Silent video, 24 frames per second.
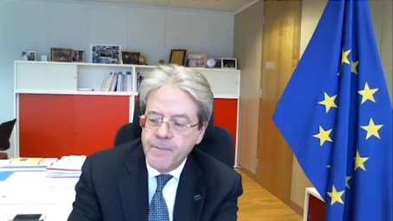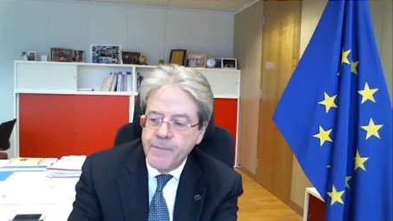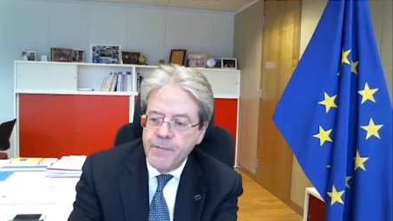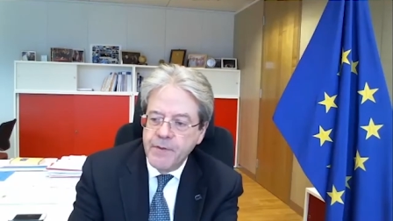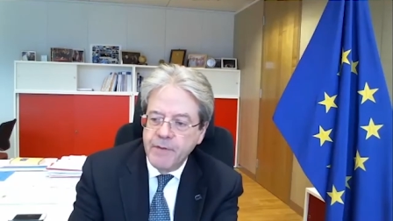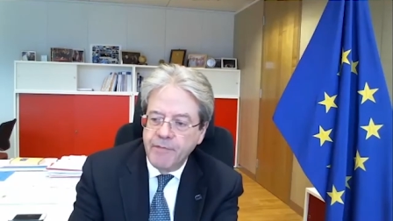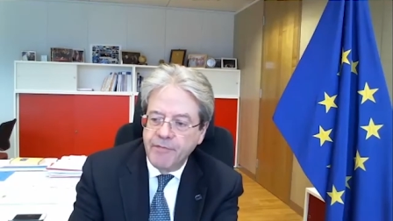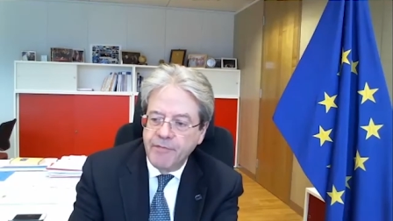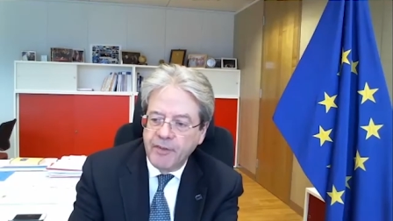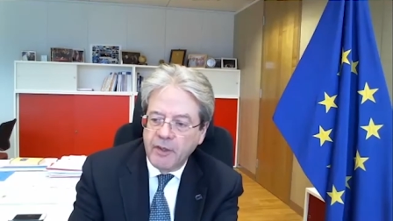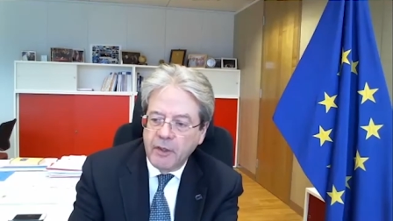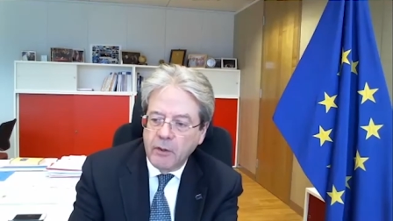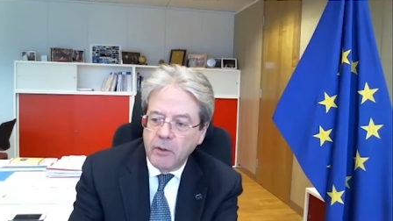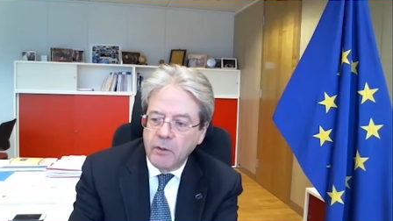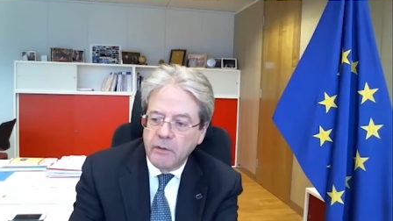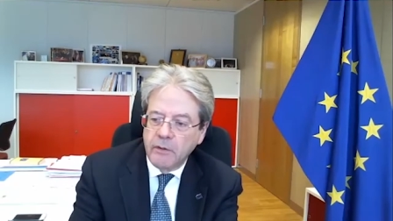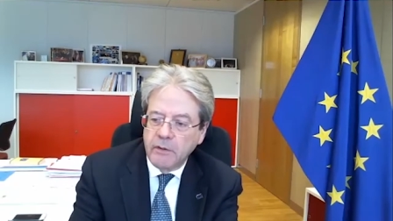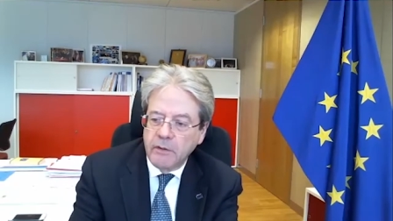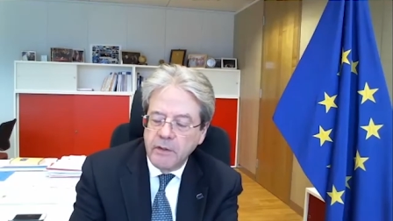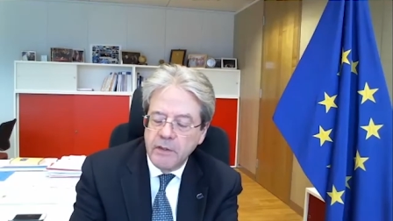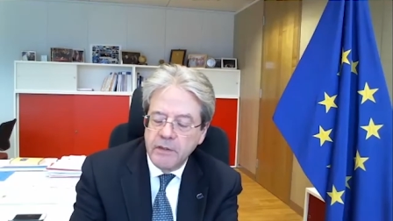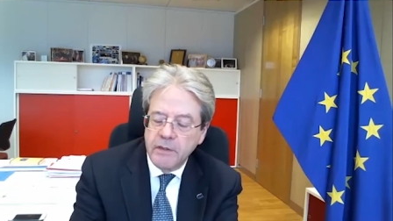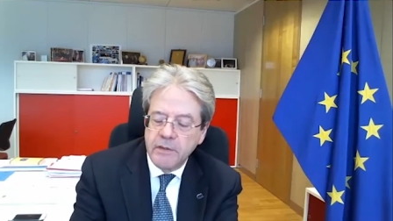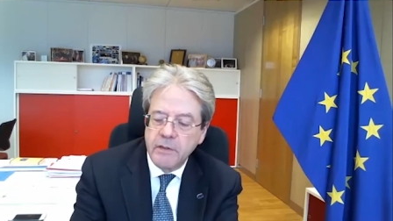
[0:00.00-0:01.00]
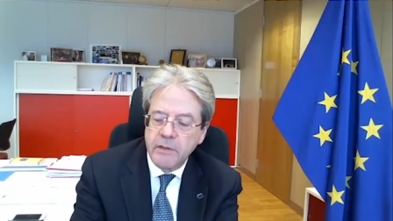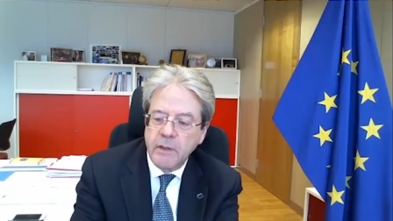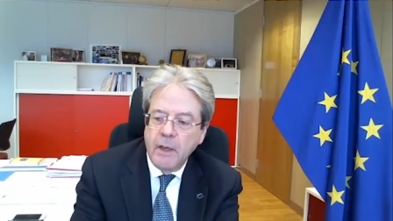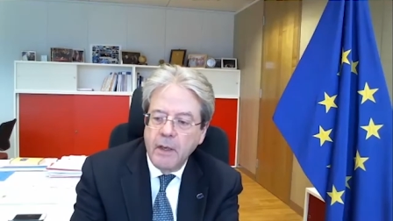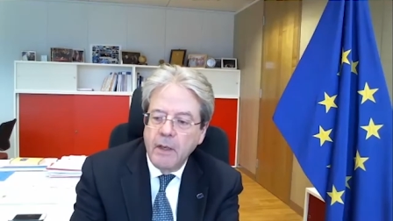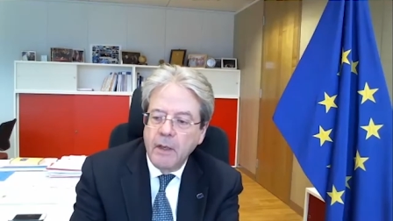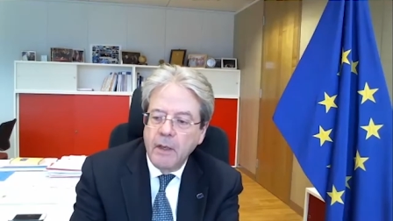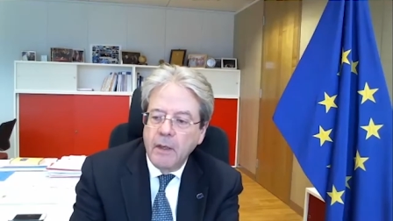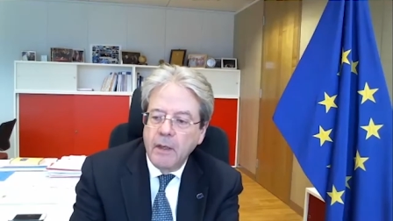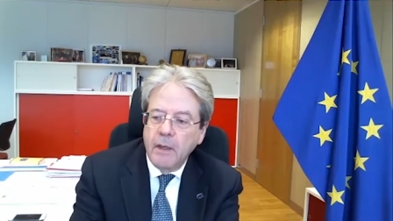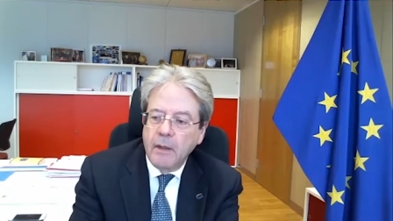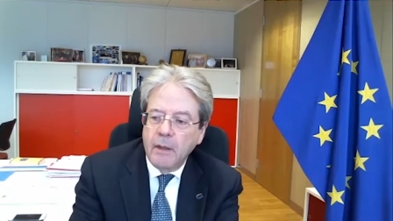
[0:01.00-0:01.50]
difficulties
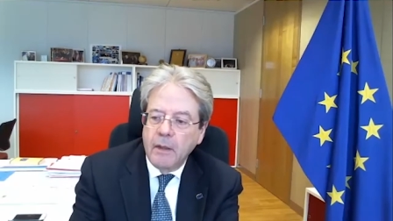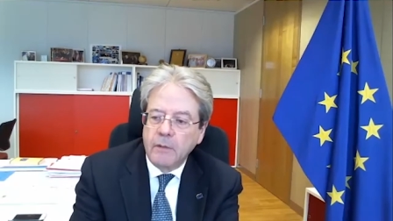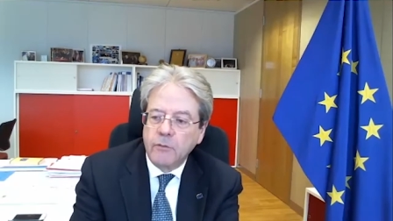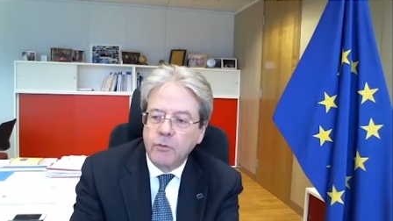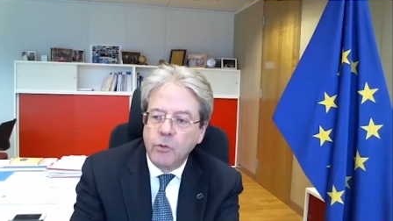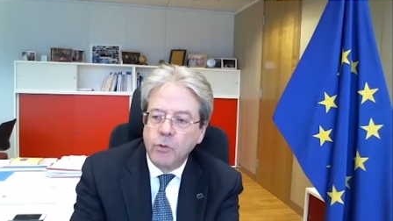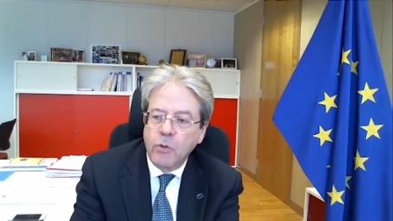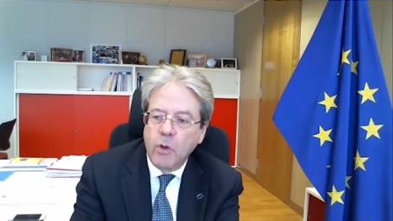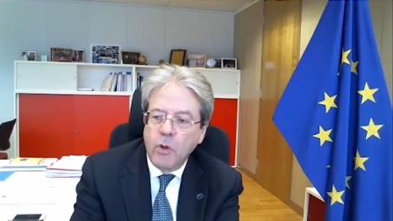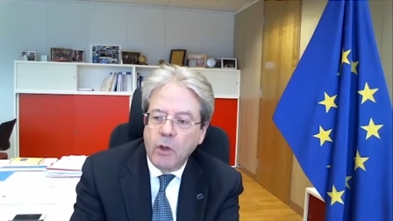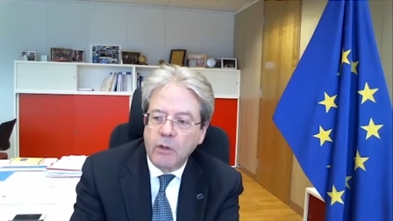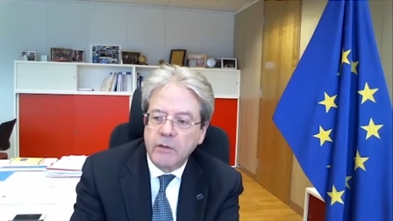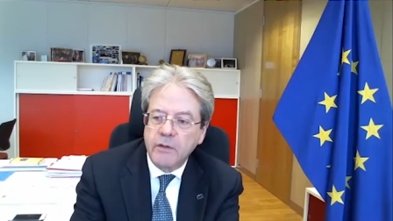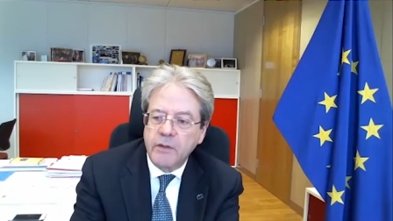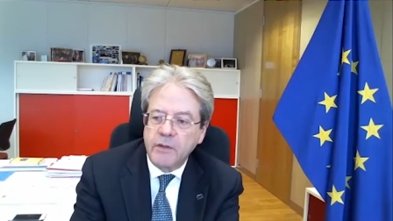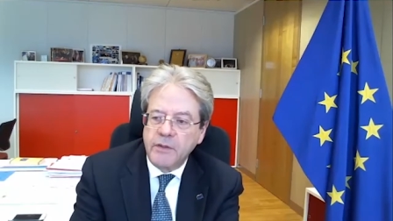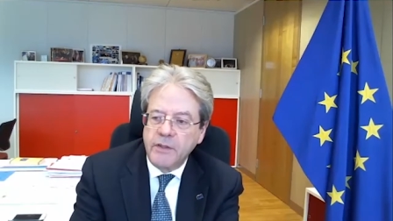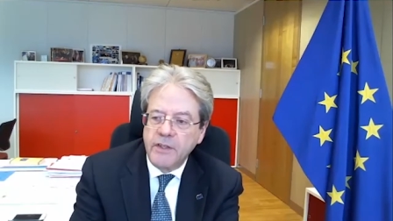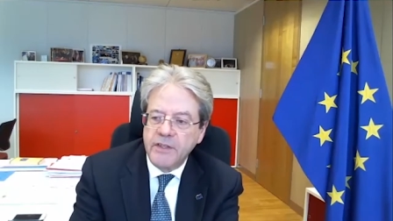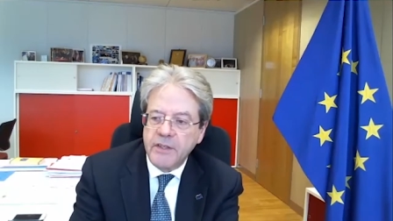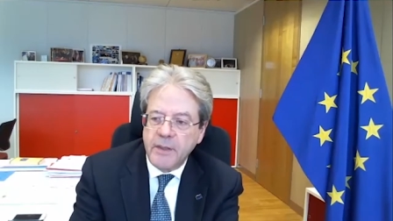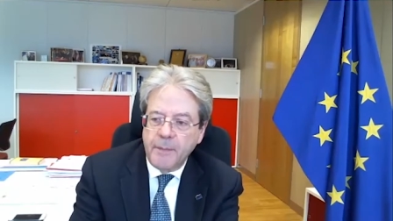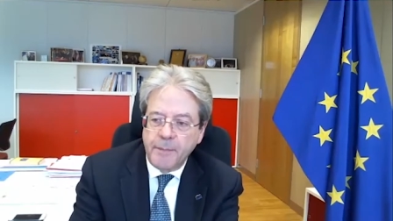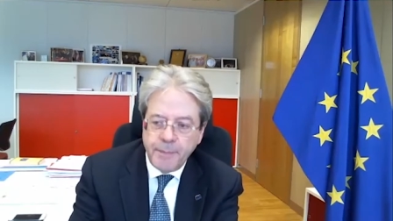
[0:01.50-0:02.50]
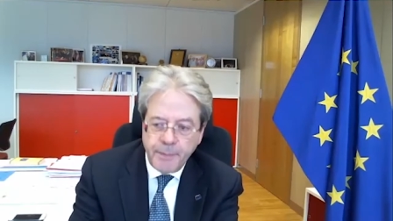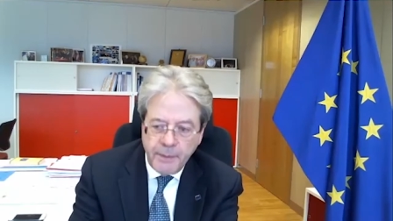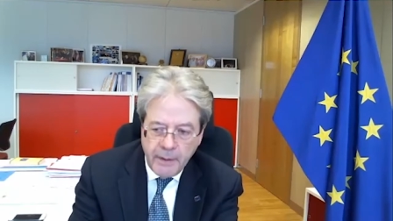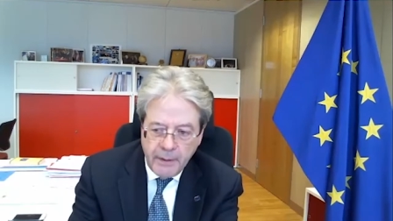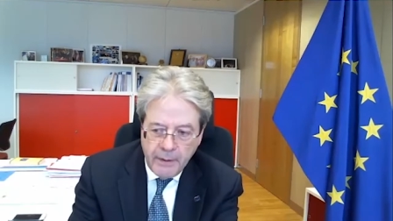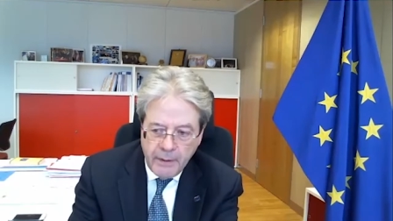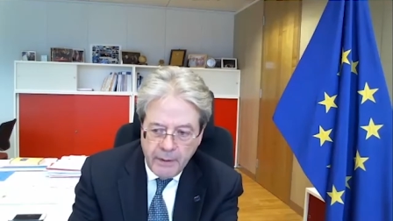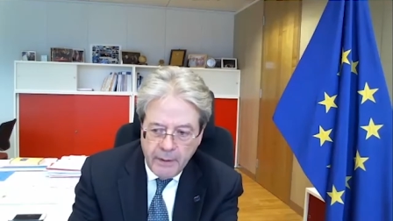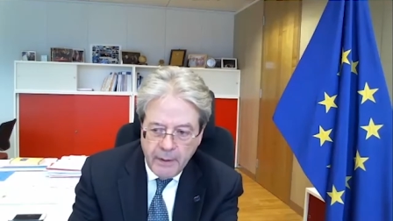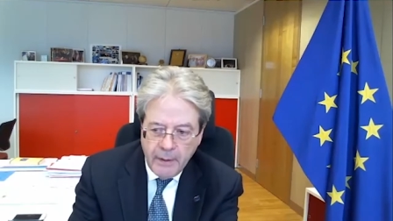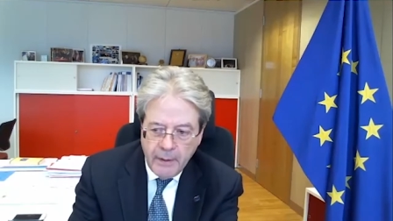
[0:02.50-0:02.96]
do not disappear,